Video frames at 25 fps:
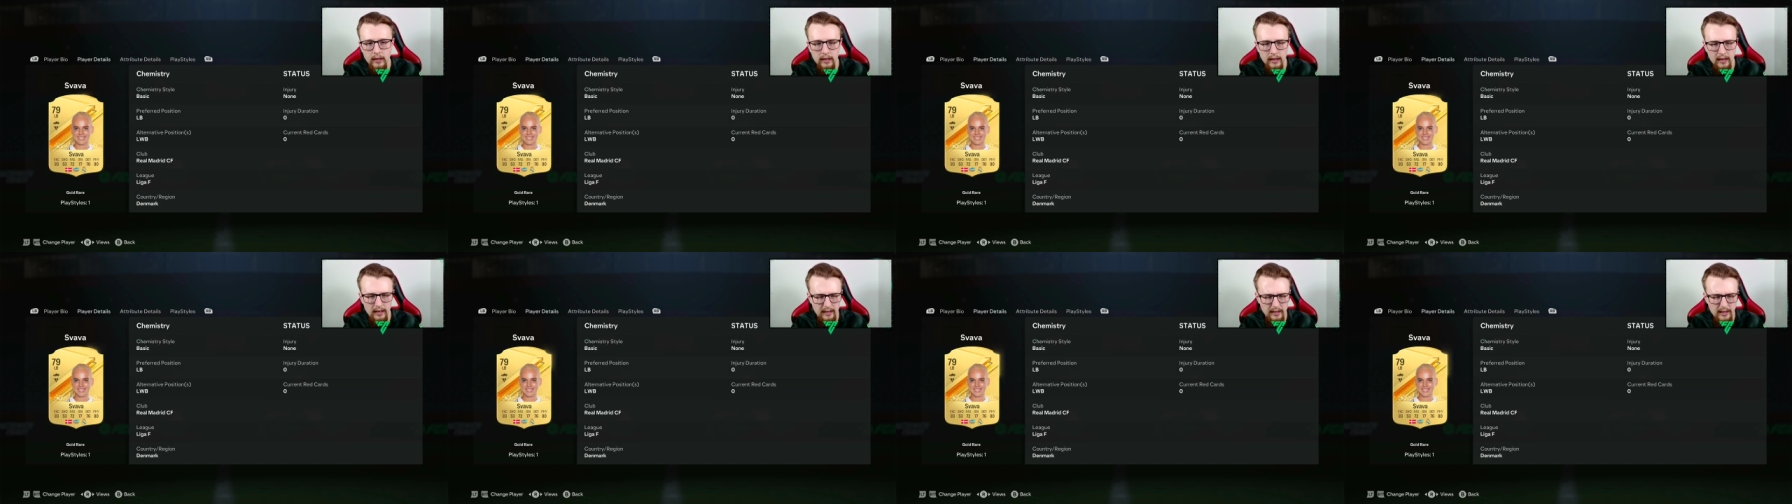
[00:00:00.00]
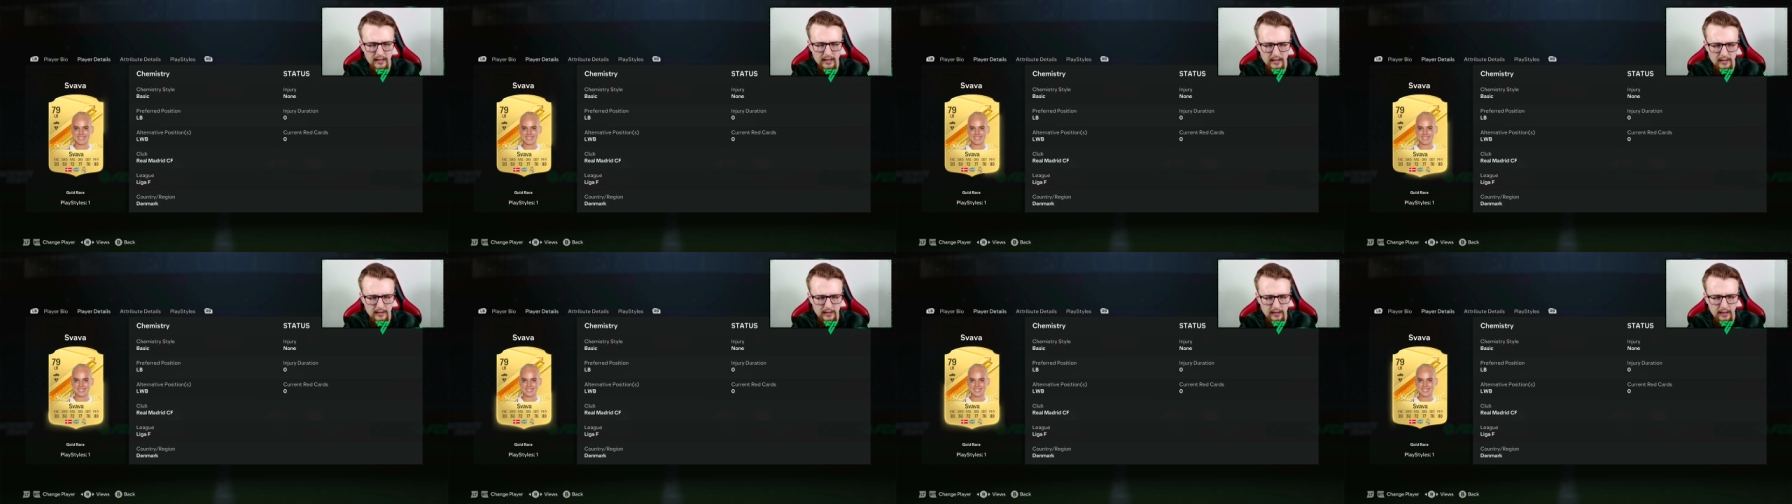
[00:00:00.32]
I think
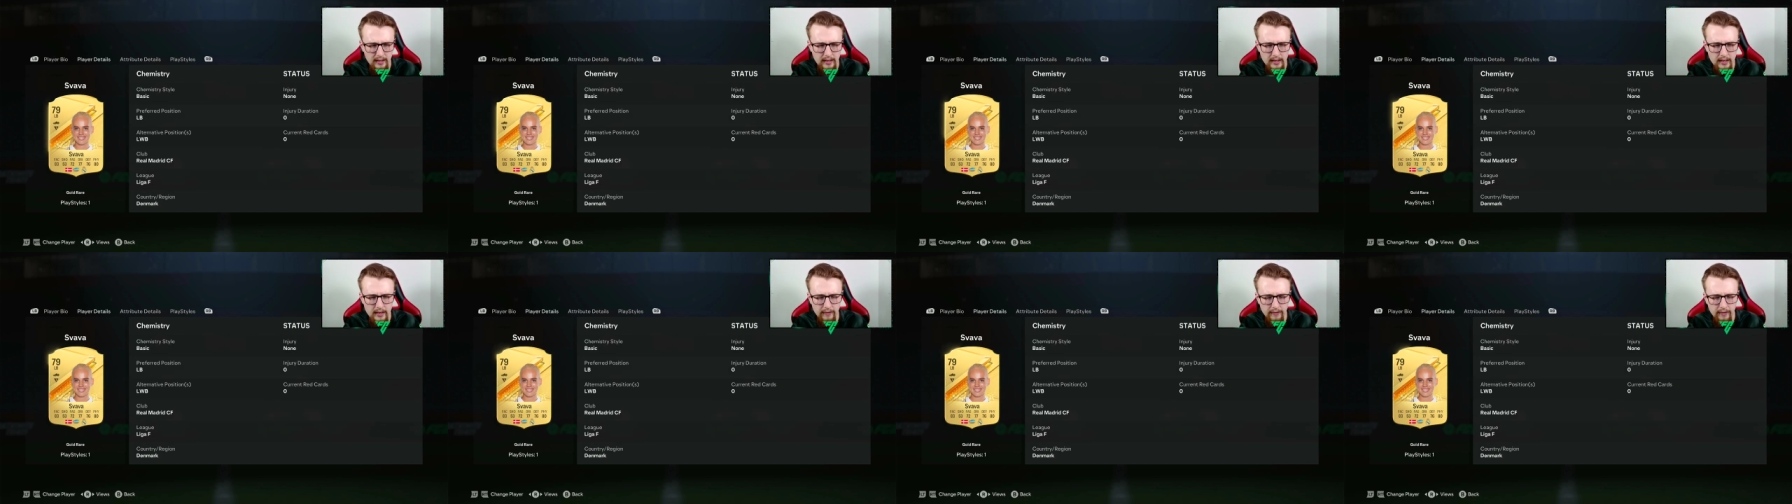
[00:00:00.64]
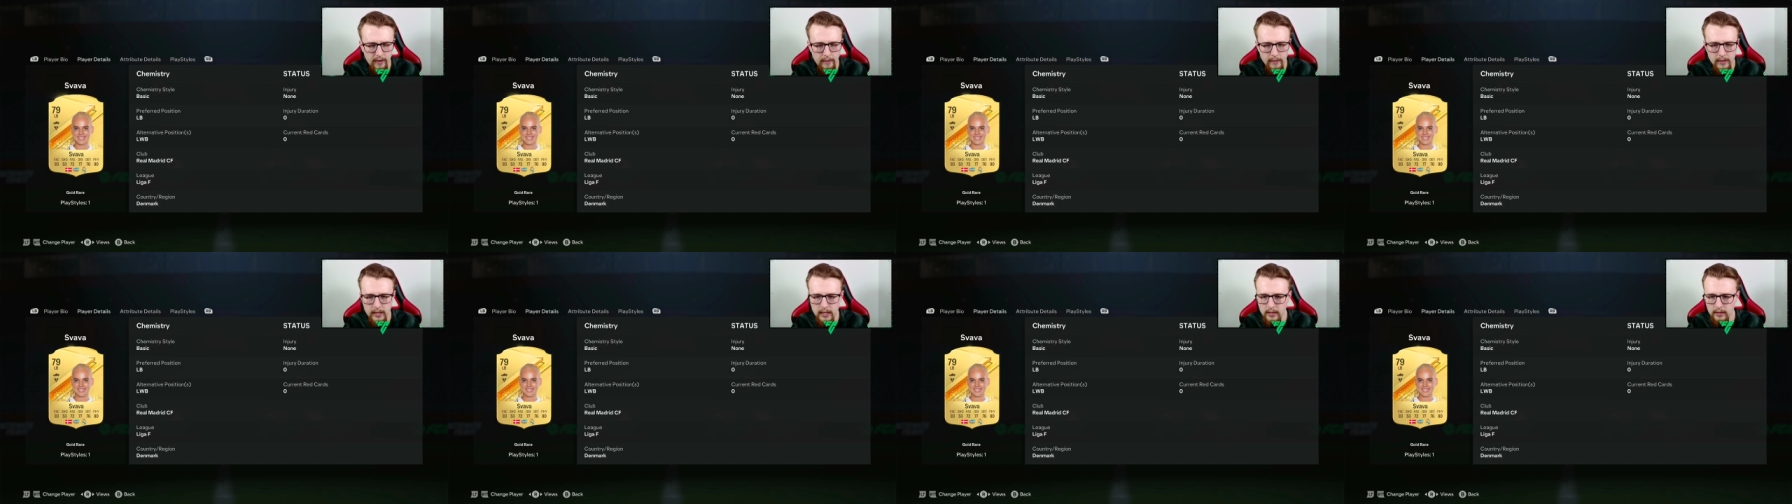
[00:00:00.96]
it's La Liga
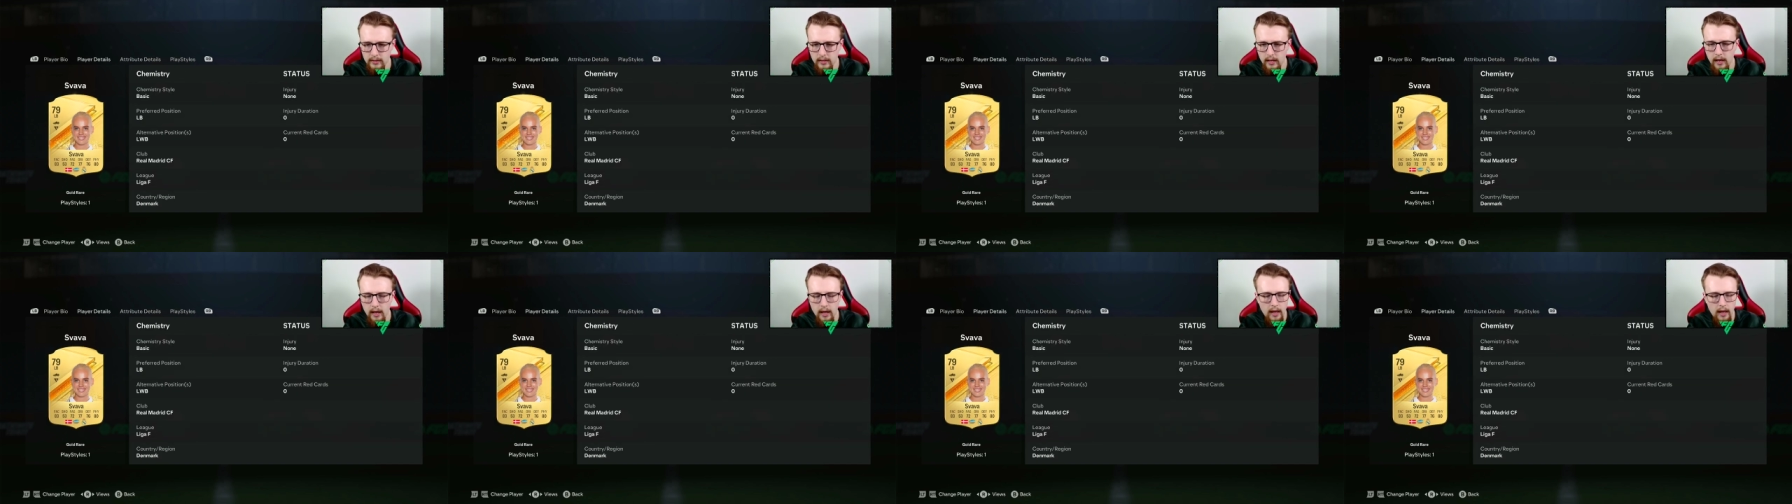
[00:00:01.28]
Feminista.